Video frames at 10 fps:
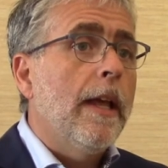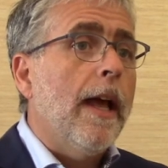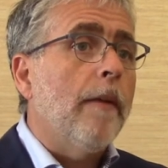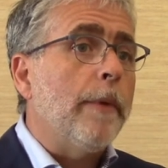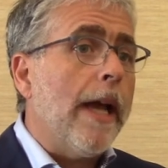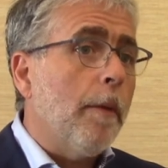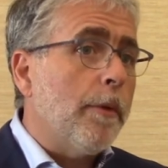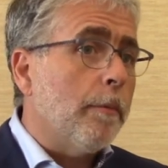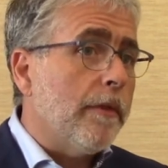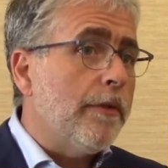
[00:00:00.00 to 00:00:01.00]
and we help
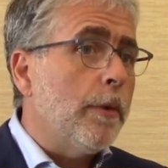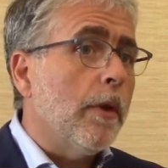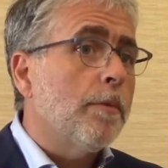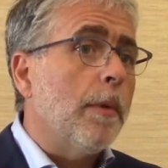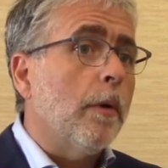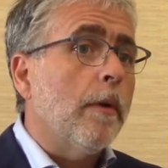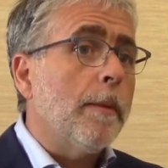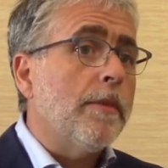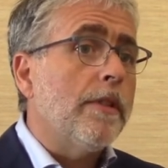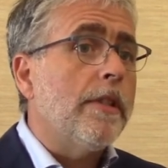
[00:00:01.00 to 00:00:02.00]
them review those
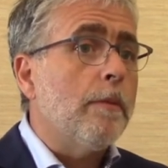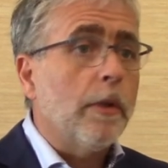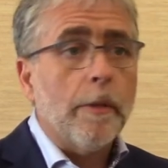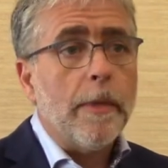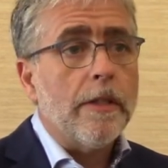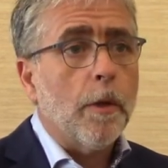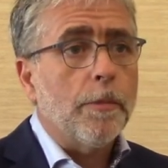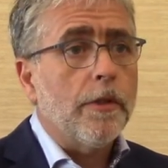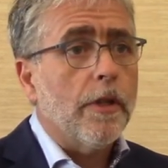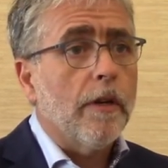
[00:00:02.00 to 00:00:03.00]
programs and see what the best
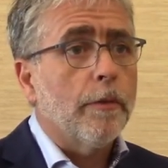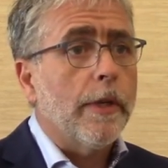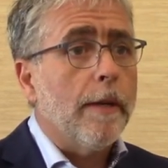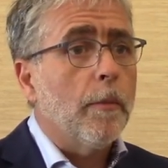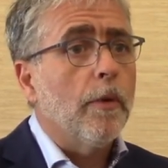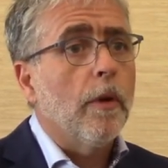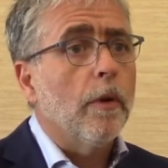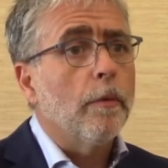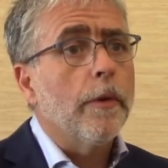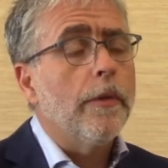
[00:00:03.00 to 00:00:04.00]
options are for them on the
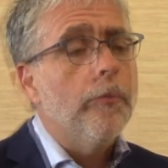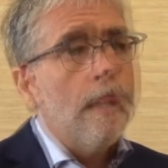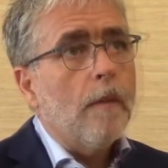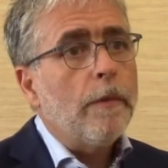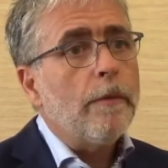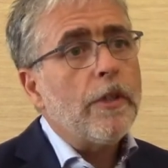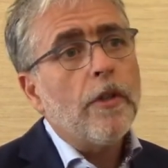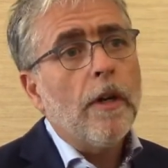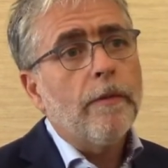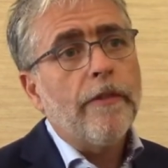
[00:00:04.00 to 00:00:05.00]
long run. We
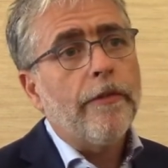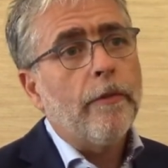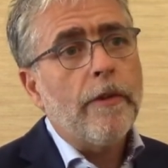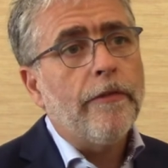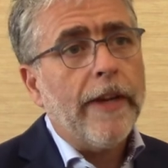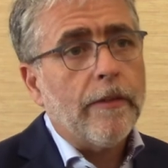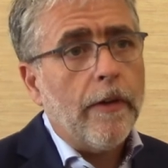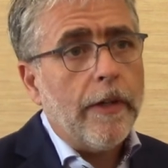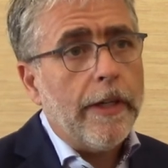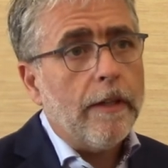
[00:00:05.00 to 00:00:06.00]
start with
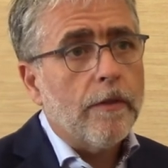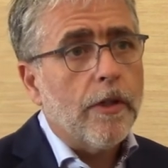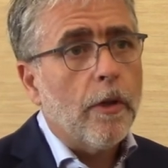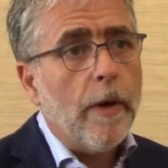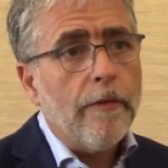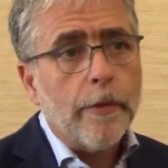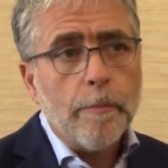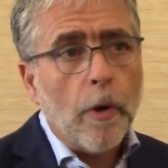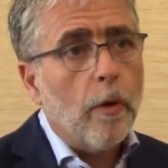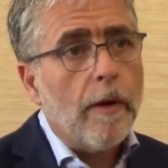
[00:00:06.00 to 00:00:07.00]
fact-finding. So every
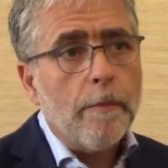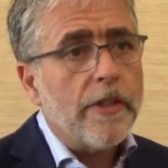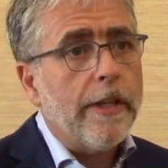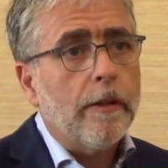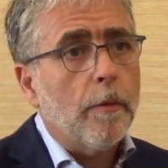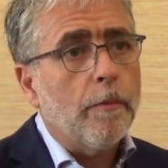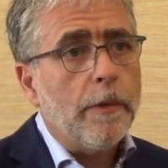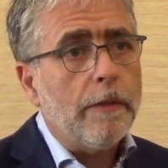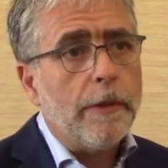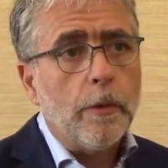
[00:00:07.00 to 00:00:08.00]
program we set up,
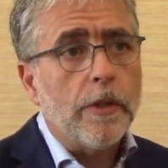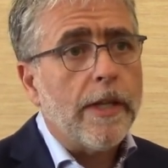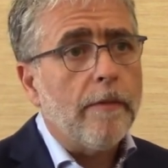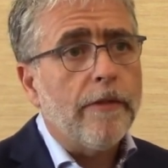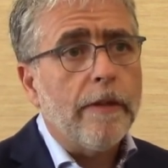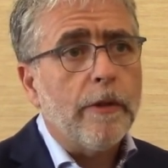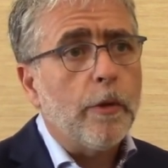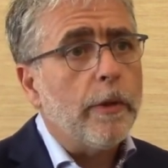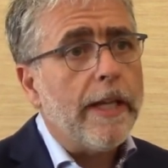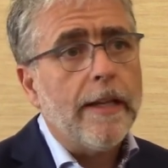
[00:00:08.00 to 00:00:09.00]
we do the same thing. We
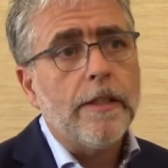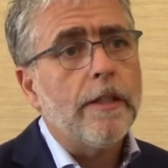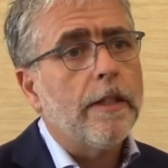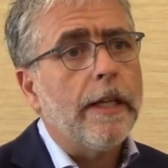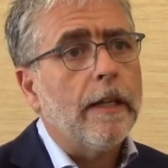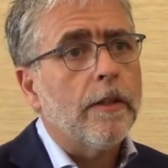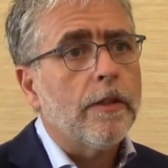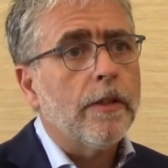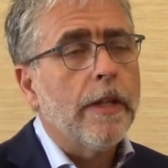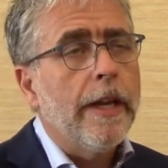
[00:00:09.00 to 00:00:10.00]
do the as-is
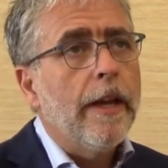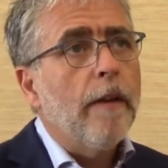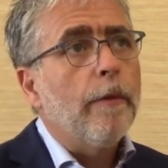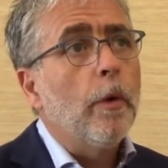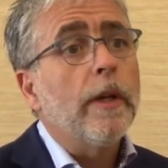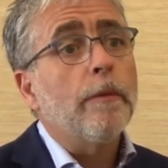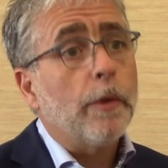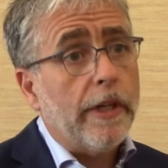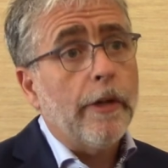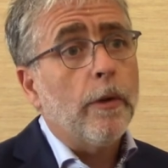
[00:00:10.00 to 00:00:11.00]
analysis. We look at
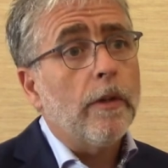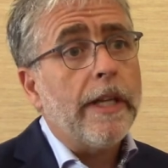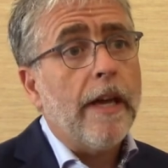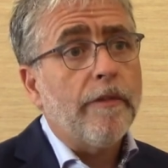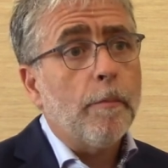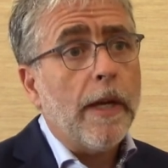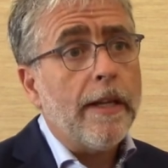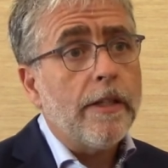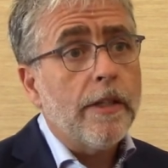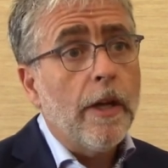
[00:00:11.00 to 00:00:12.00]
what they currently have in
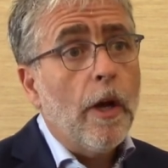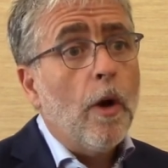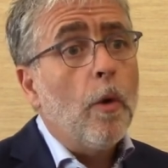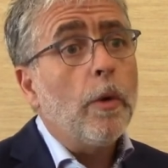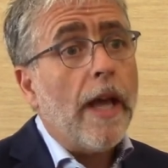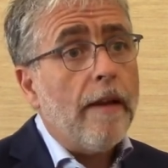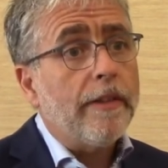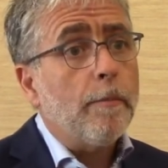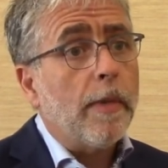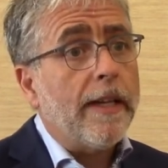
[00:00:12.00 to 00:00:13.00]
place, who they have
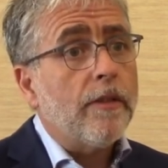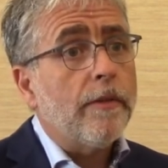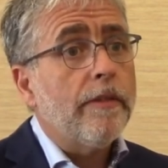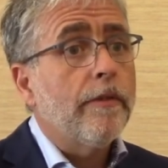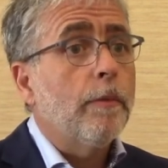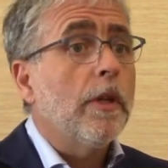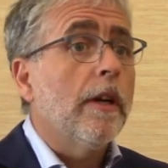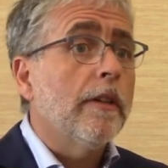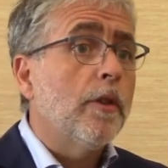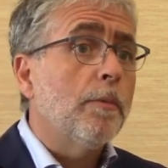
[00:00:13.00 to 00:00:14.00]
it in place with, what
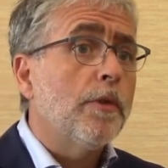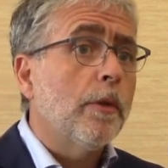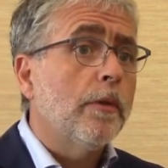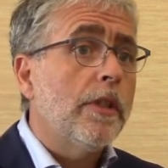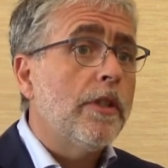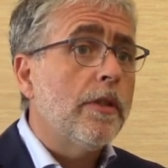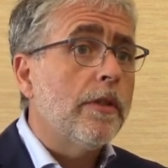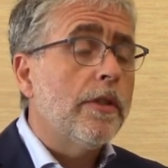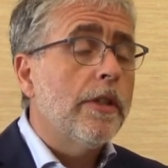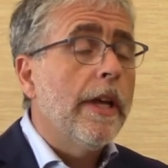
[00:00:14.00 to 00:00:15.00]
are the terms and
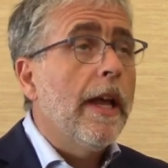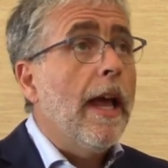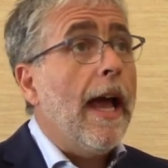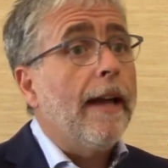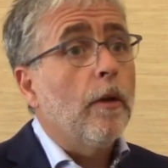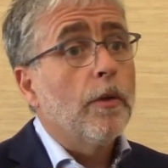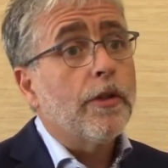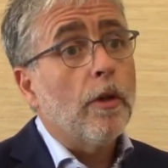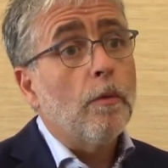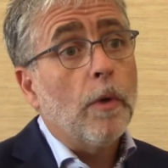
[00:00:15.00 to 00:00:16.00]
conditions, and
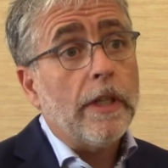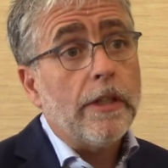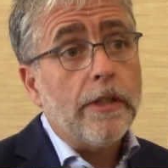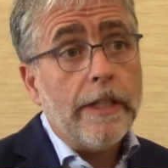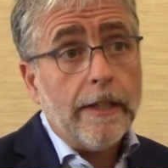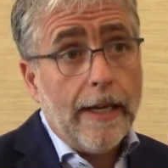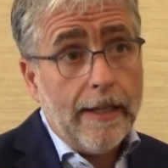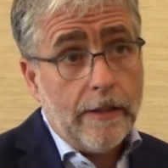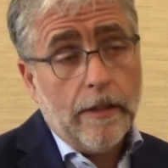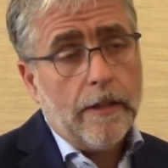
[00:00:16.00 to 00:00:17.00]
also what is
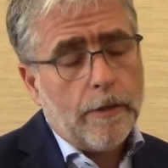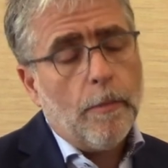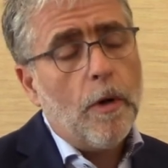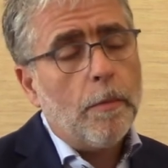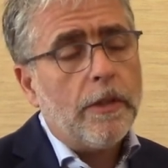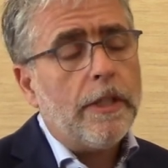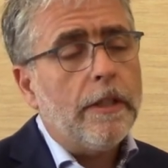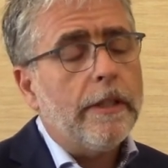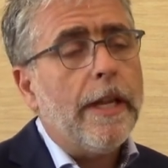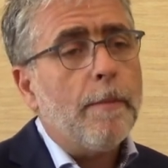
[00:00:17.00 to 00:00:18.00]
at the moment
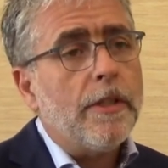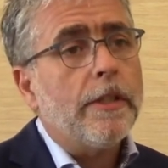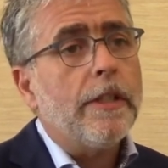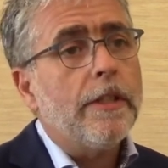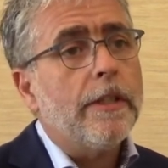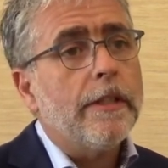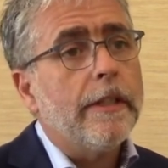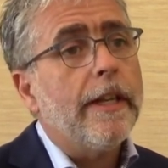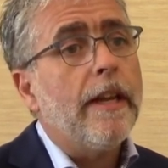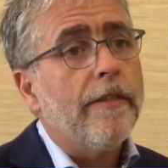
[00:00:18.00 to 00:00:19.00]
the damage statistics
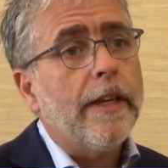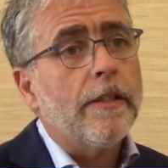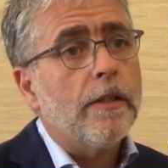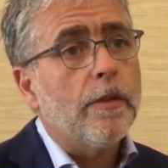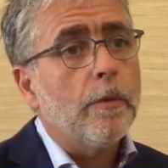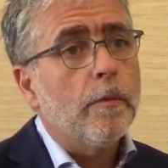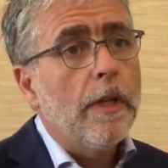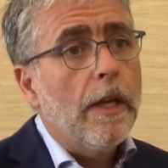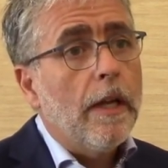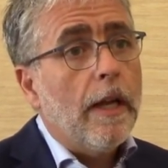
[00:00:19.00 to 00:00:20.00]
that they have access to.
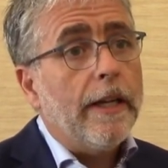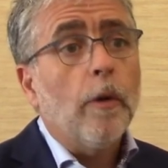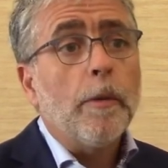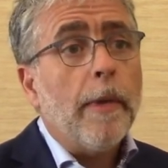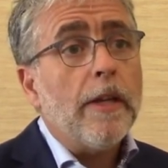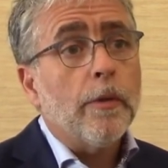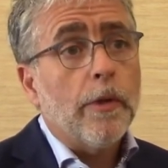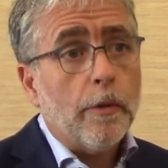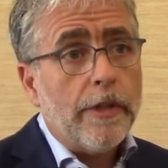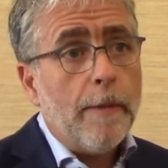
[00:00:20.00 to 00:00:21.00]
And only based on
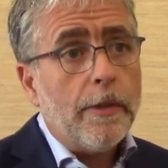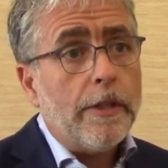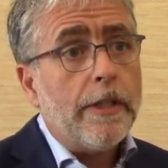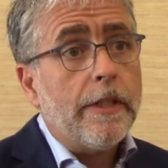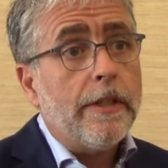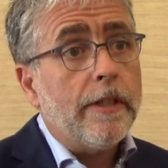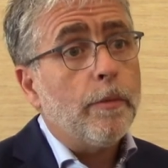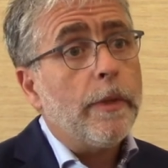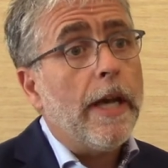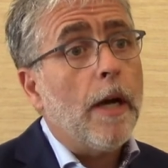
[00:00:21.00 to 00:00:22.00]
those damage statistics,
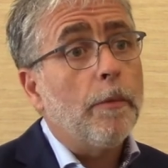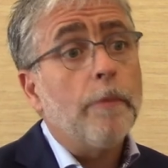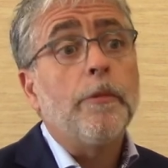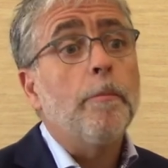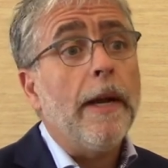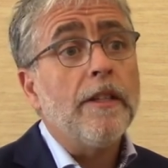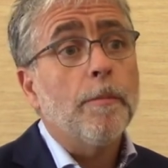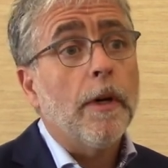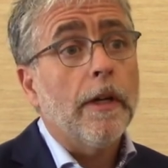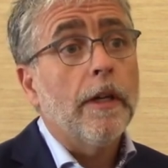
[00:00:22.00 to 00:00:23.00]
we help them to
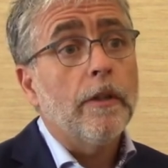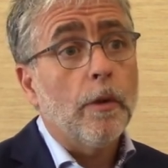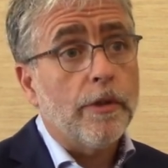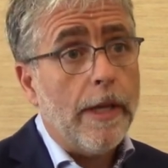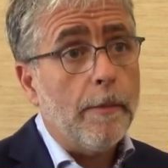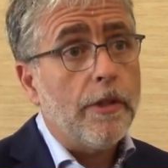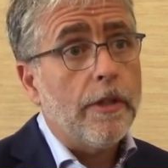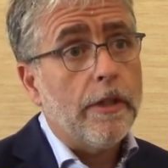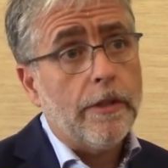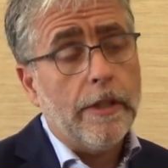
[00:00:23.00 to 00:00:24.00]
benchmark those damage
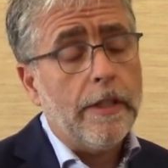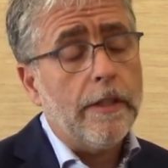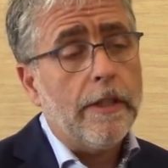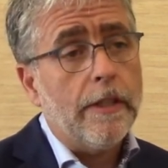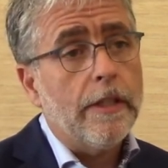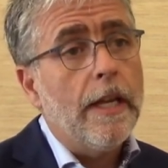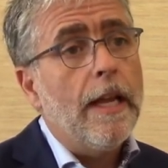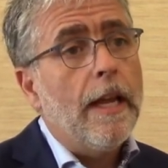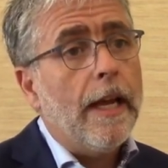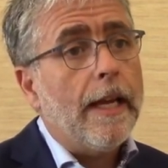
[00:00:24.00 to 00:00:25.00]
statistics
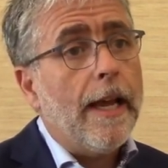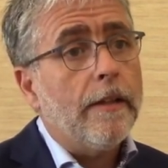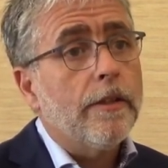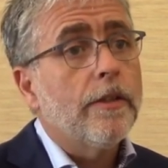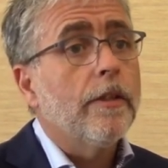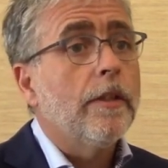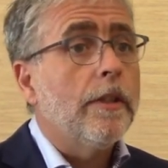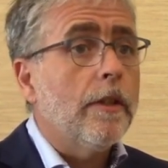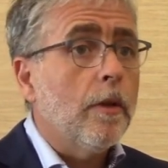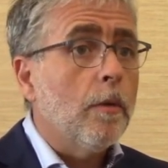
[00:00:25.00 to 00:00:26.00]
against
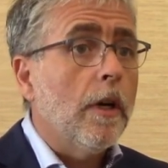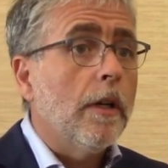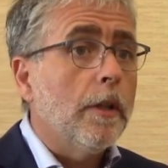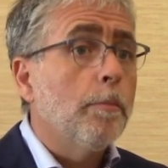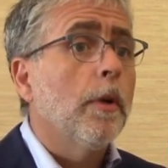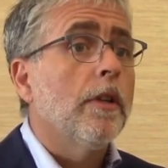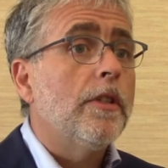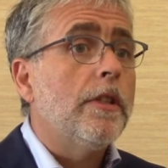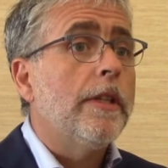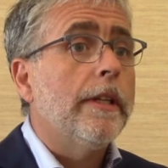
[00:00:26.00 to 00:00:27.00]
the
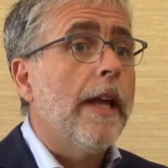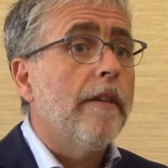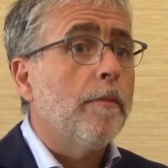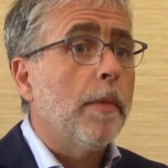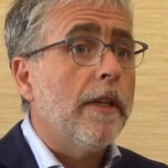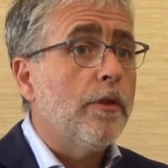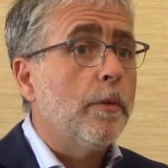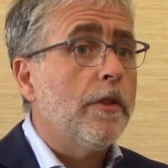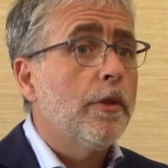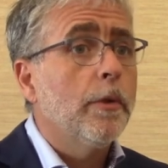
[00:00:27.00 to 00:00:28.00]
policies that they have in place to
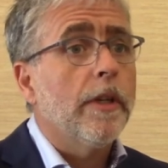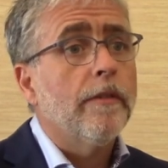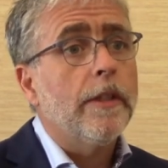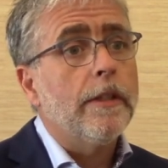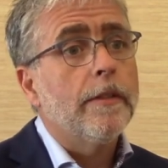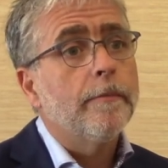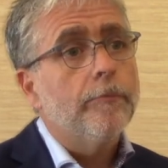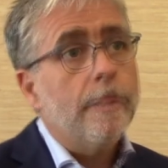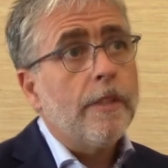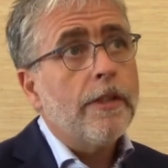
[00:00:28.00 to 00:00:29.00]
insure their fleet.
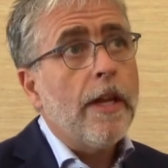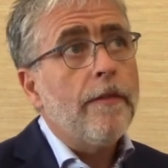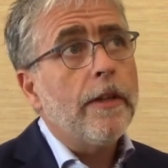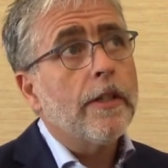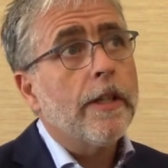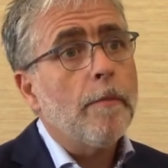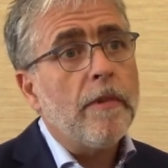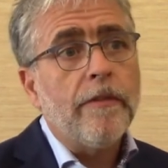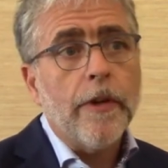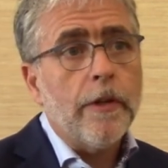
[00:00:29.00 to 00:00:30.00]
The savings can be
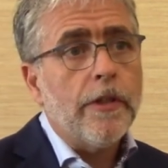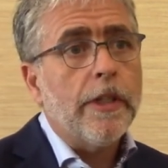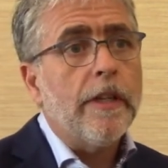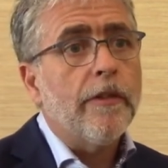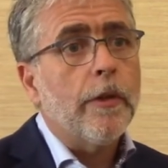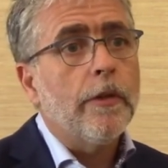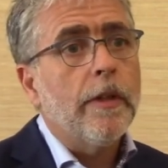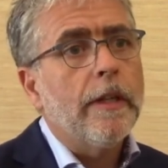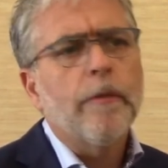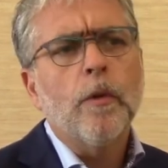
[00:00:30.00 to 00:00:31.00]
very significant,
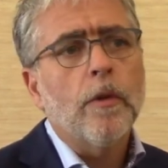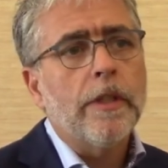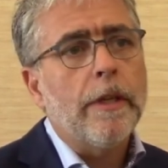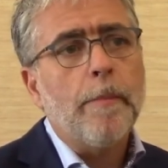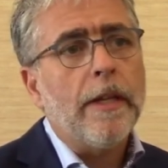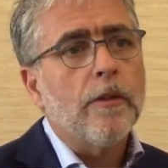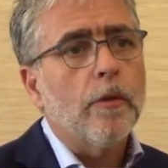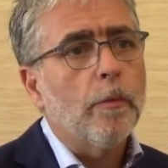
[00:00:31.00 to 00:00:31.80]
and of course it depends on